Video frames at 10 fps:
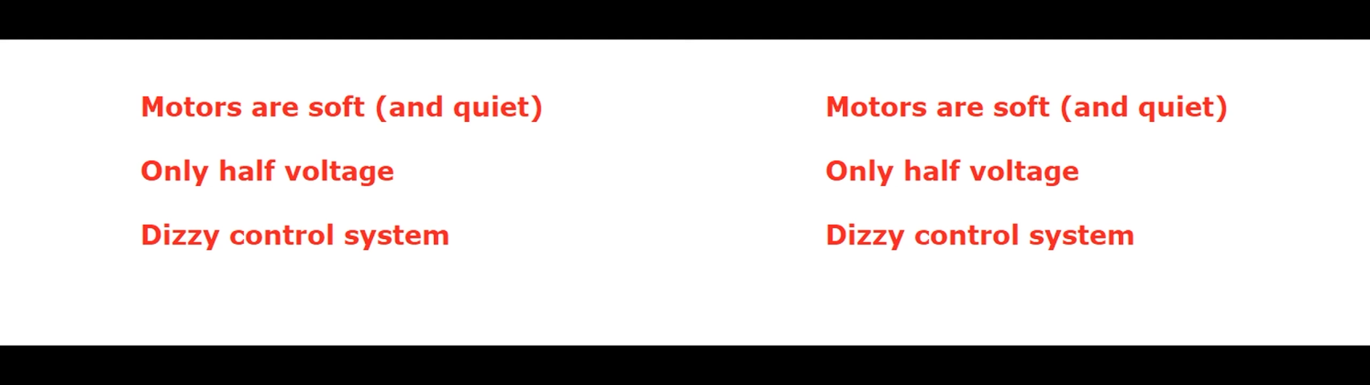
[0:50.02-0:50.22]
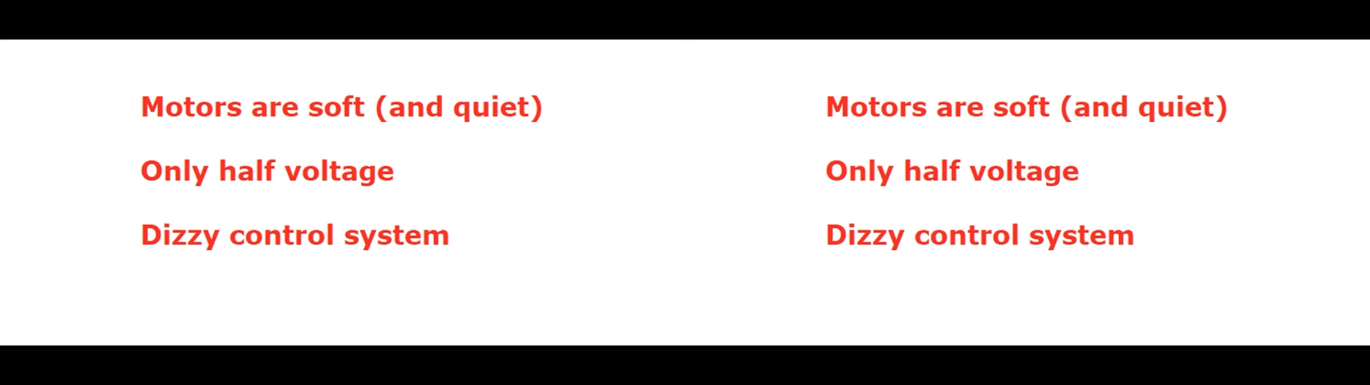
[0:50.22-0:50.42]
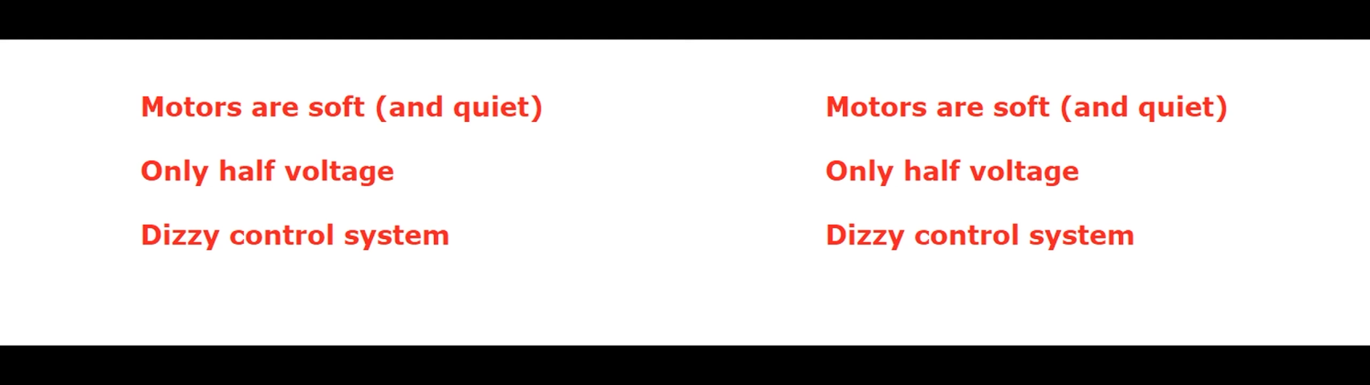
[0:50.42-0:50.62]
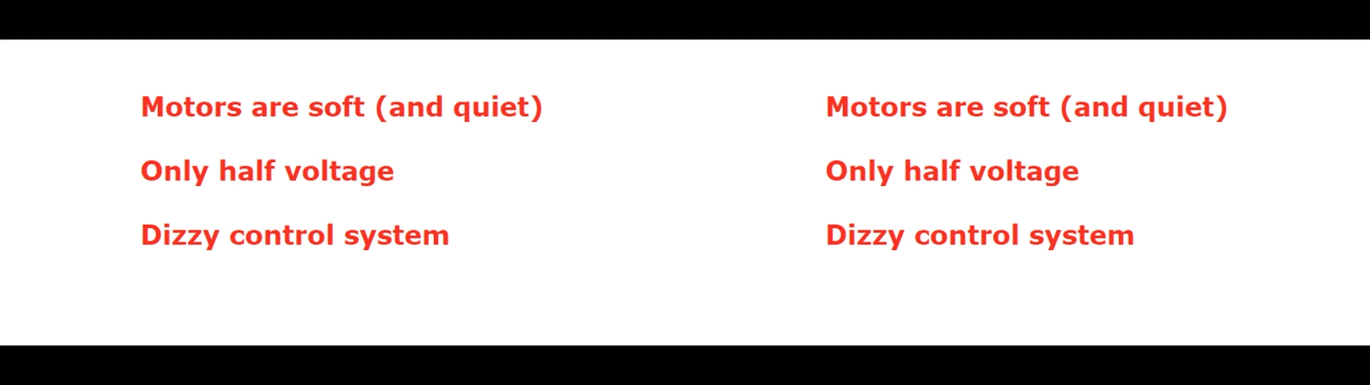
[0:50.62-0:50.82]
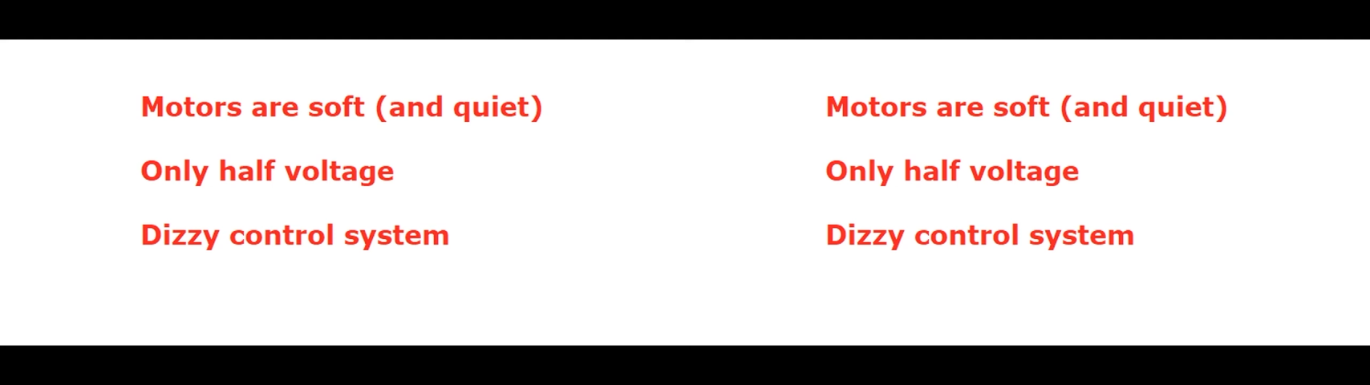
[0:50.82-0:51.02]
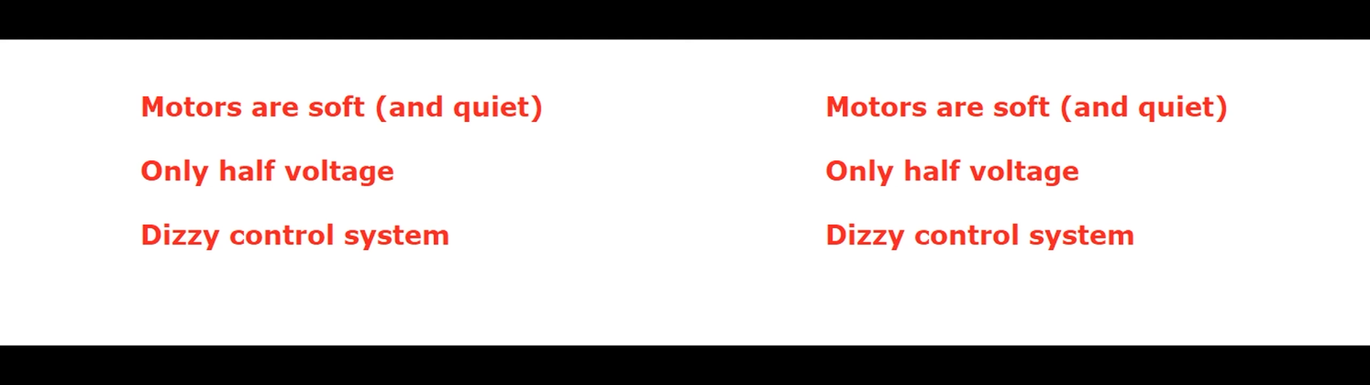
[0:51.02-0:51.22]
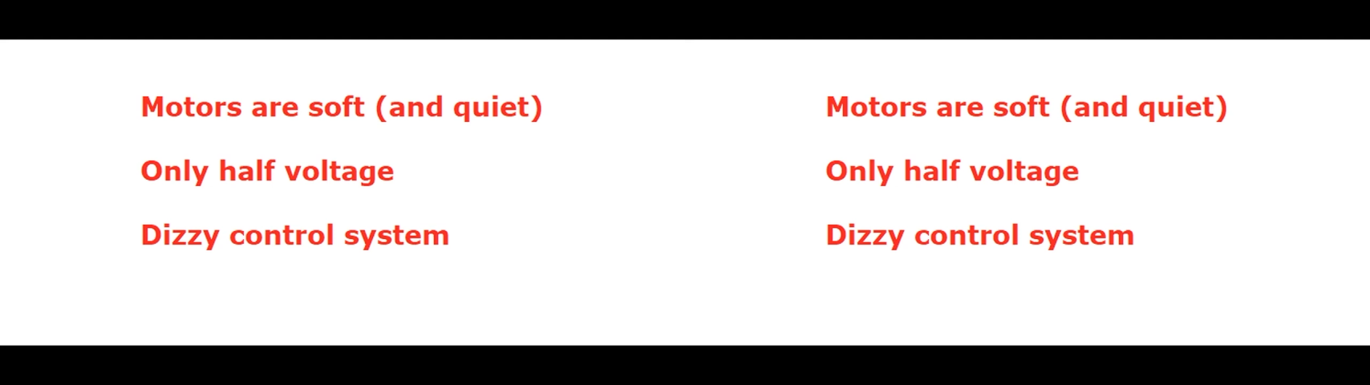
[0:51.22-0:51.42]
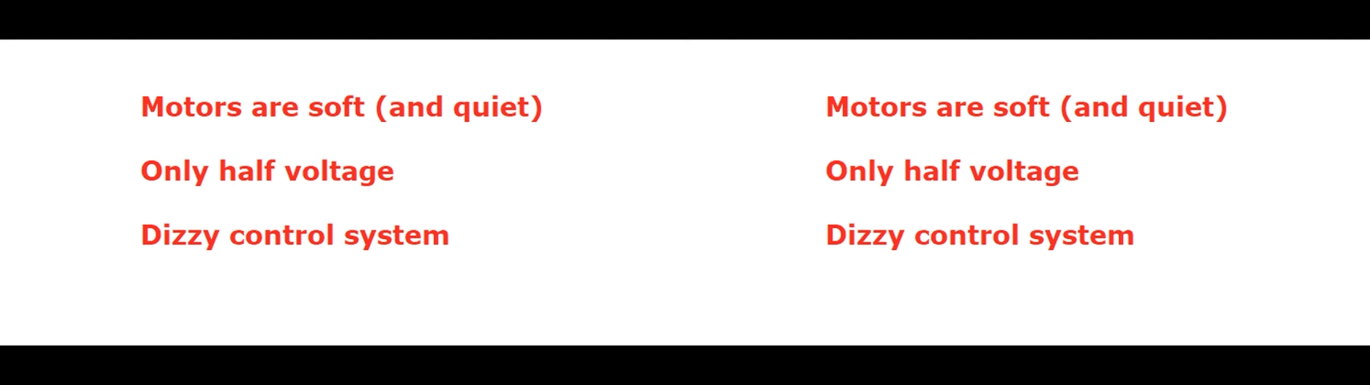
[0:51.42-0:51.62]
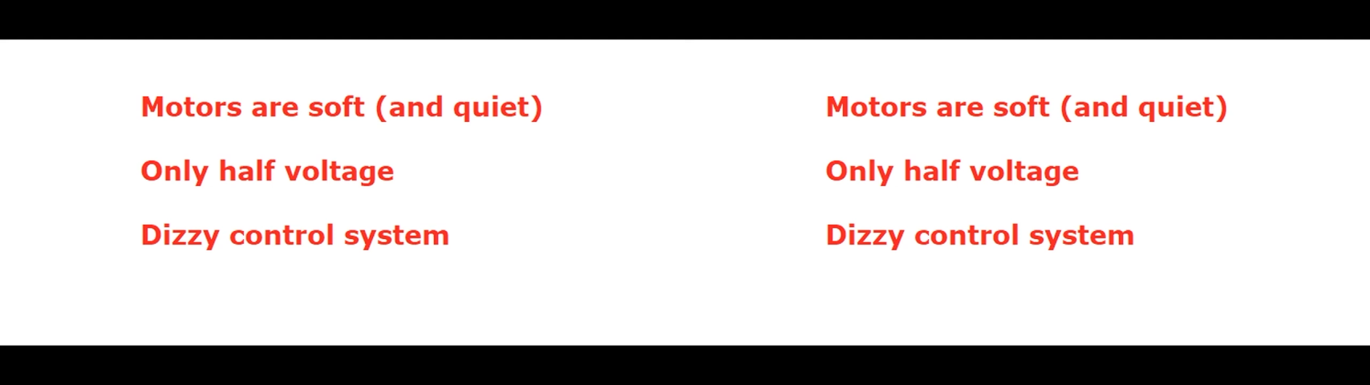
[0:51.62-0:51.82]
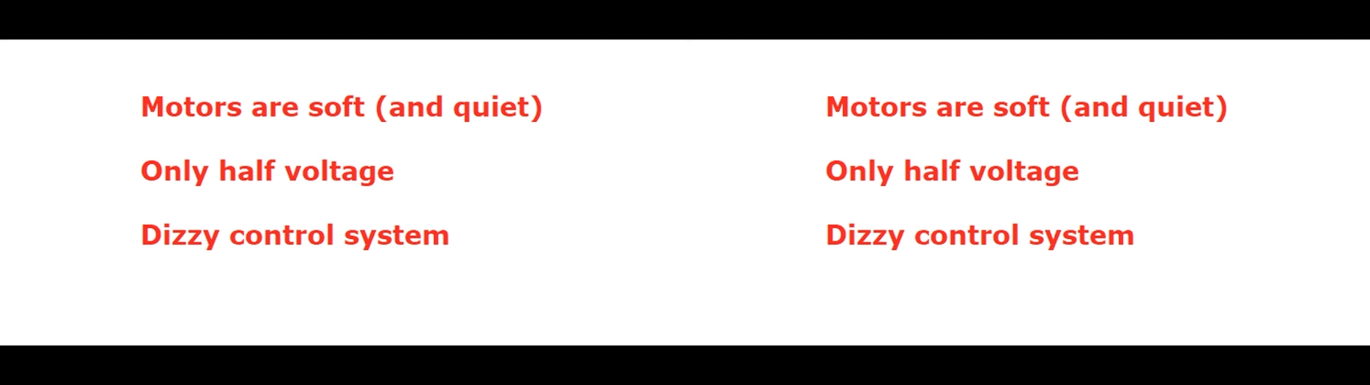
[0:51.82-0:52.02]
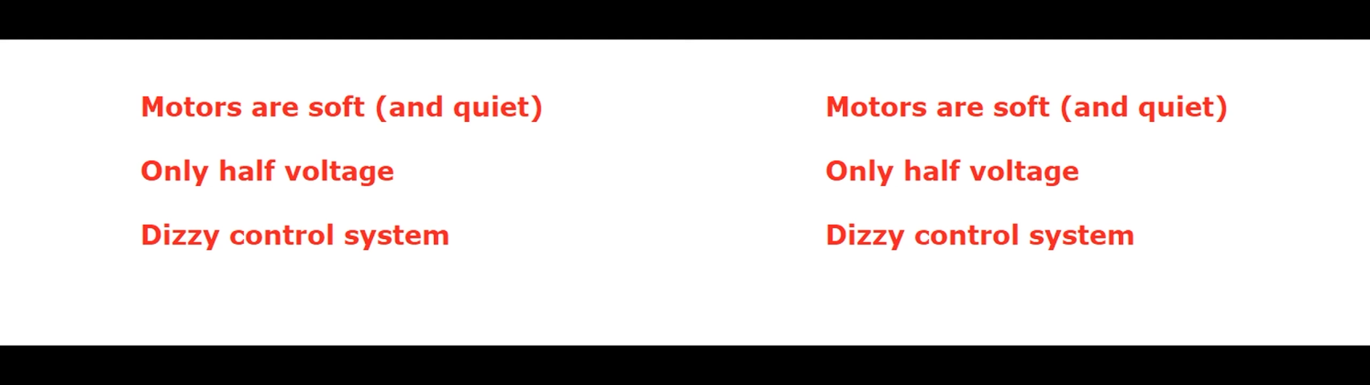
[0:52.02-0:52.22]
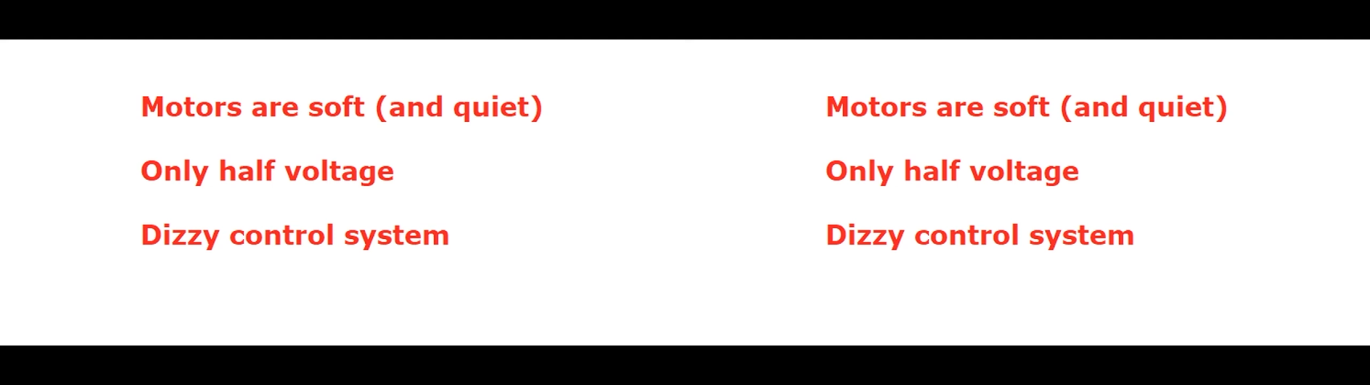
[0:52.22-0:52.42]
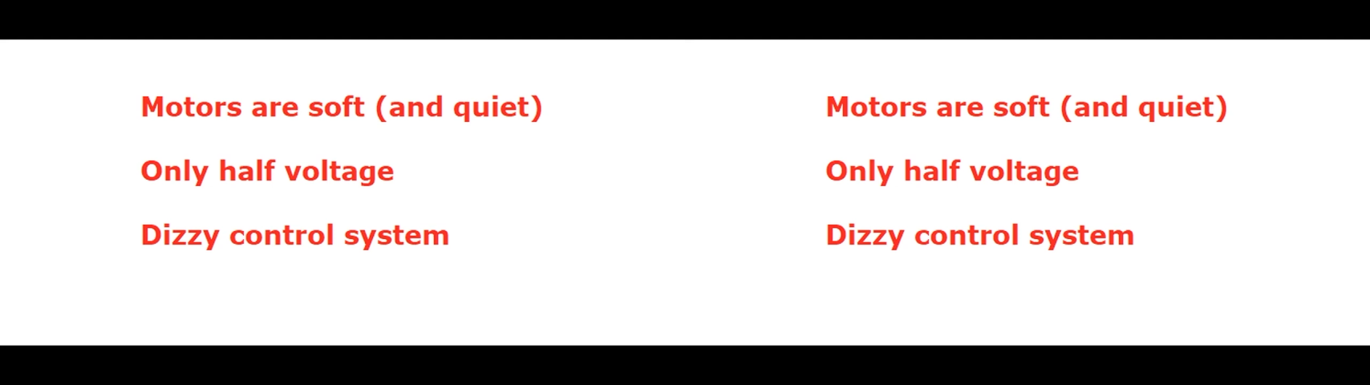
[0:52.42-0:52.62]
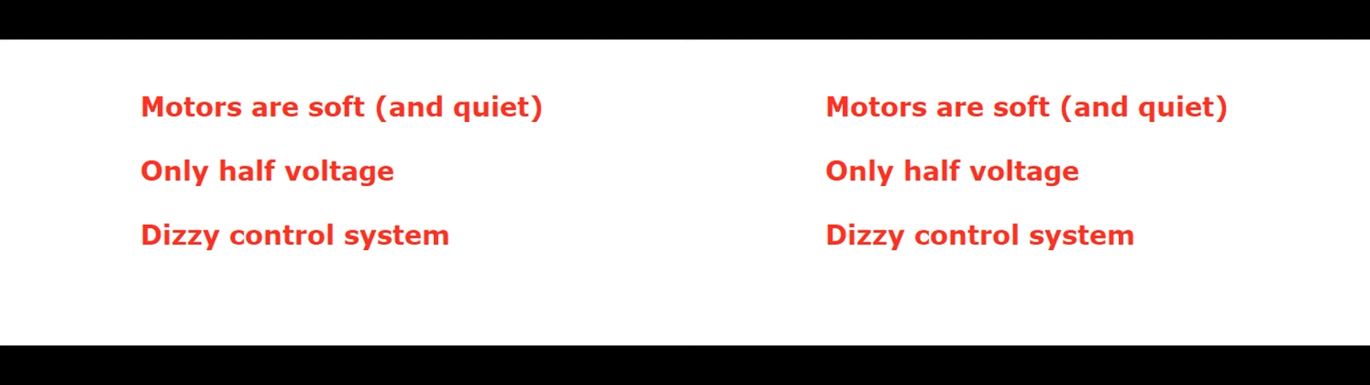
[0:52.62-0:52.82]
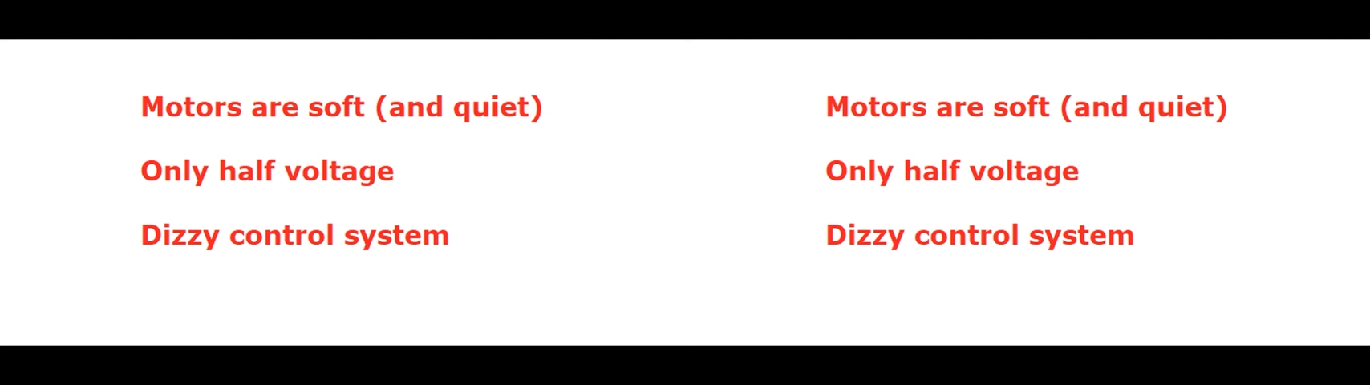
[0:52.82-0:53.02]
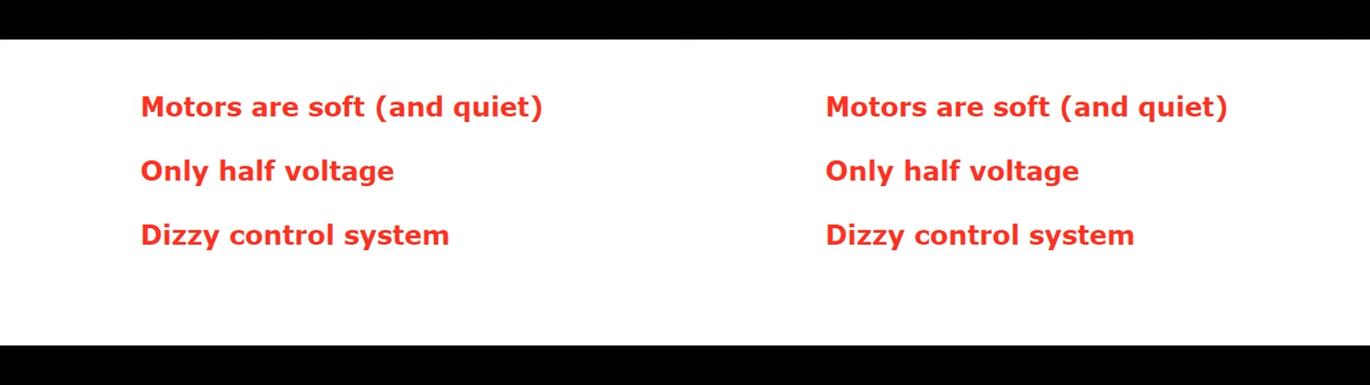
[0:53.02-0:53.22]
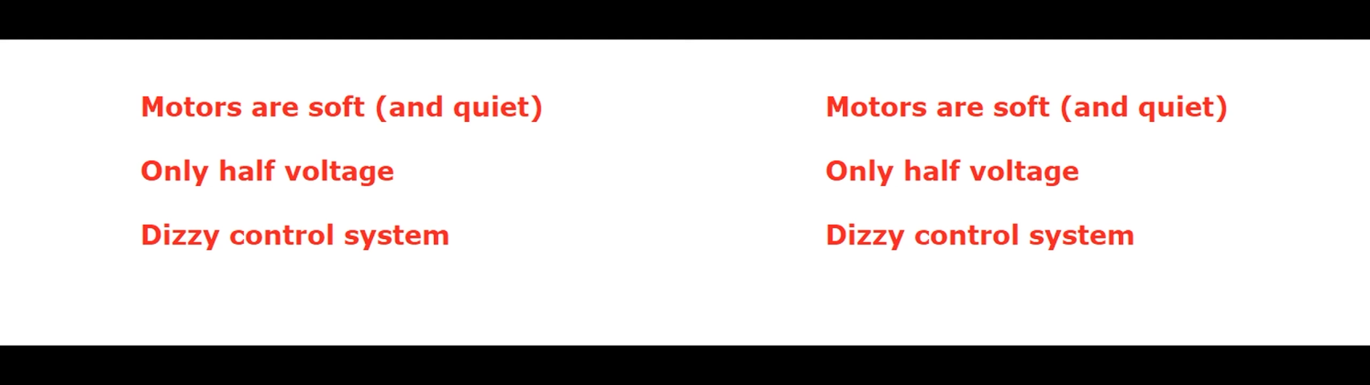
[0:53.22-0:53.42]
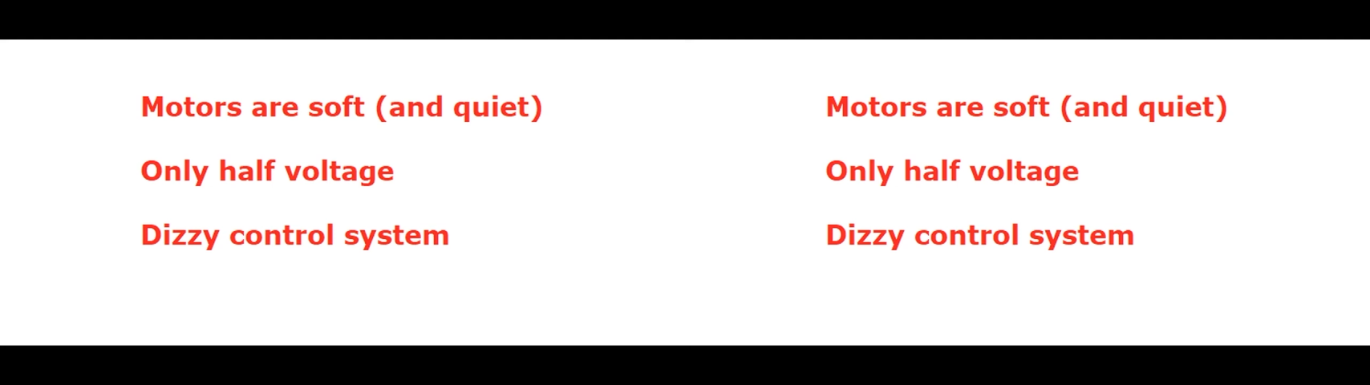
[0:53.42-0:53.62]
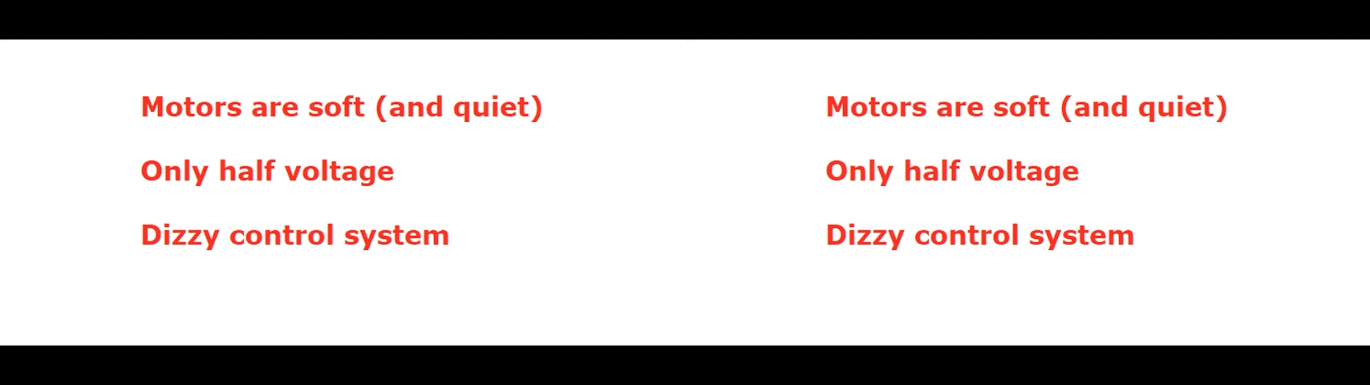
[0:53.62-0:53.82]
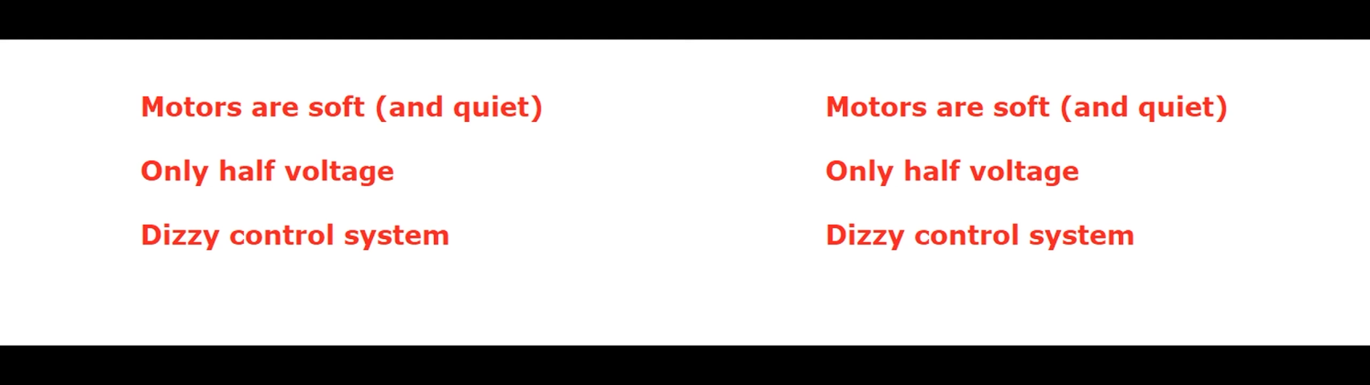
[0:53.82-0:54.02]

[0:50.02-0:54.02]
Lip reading: (no speaker visible)